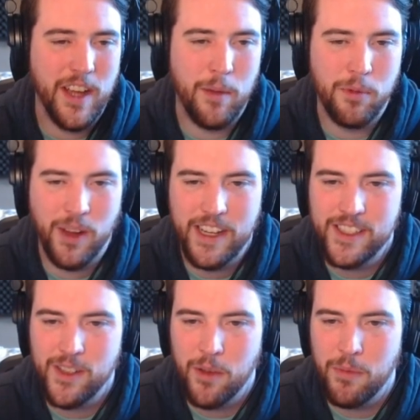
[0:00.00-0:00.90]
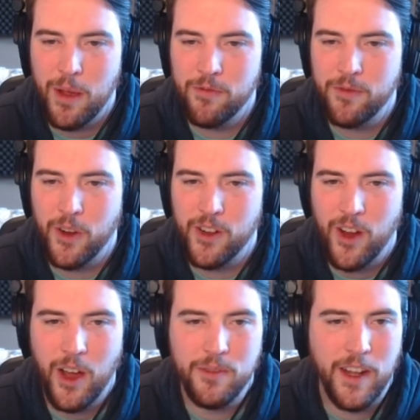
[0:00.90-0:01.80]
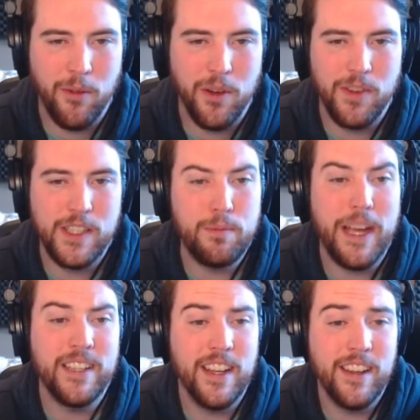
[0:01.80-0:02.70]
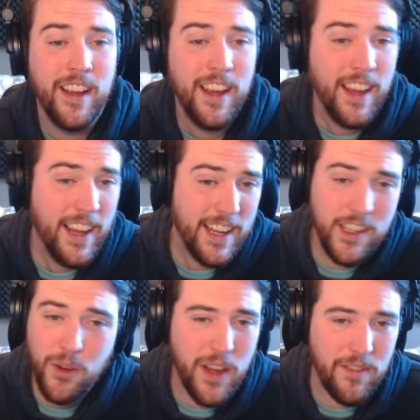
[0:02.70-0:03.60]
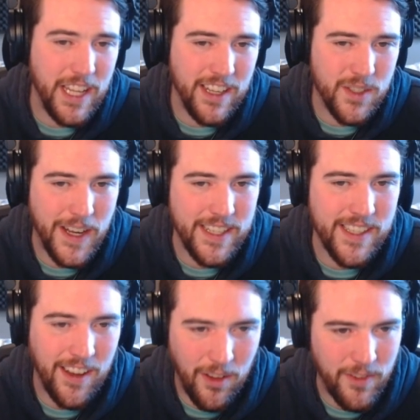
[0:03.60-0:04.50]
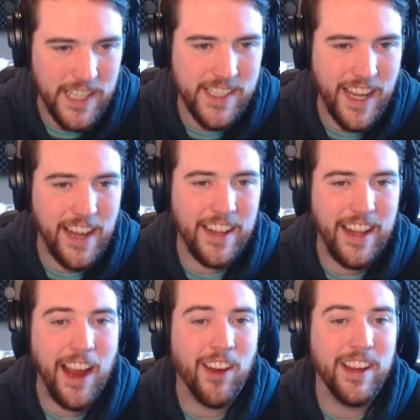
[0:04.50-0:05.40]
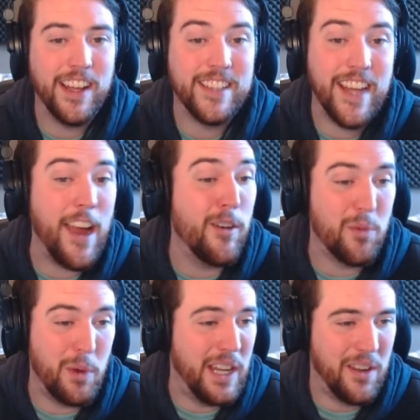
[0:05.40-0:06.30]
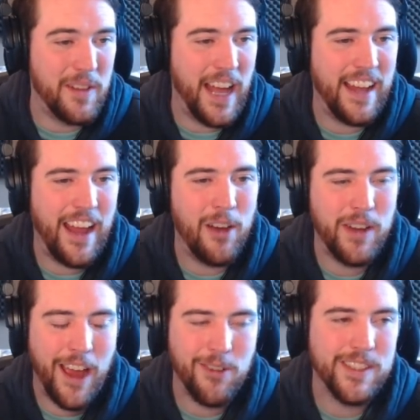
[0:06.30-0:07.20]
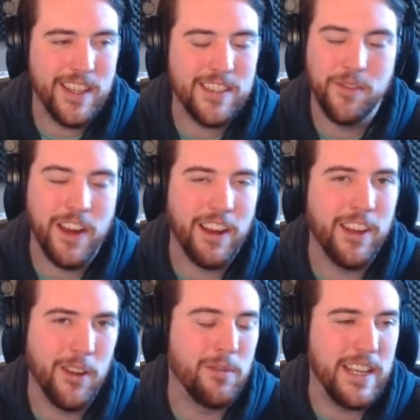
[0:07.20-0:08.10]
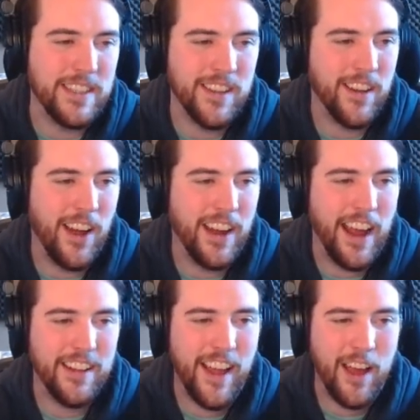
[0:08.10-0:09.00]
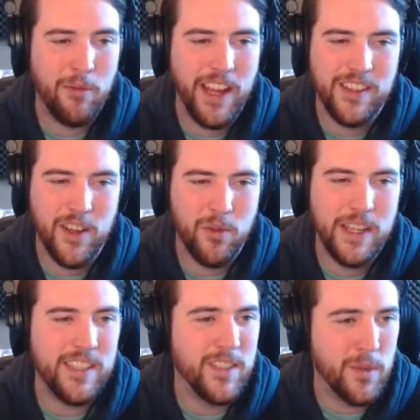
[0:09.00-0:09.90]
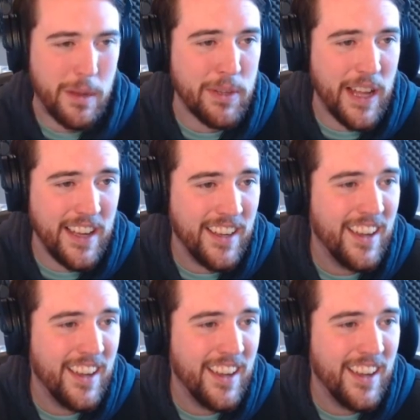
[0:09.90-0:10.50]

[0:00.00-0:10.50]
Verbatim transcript: upgrade, so I'm, I'm further off than I would have expected. You don't have any interest in investigating the area downwind of that outhouse. That's a very good reason to not head that way. Do Wessa Tripla.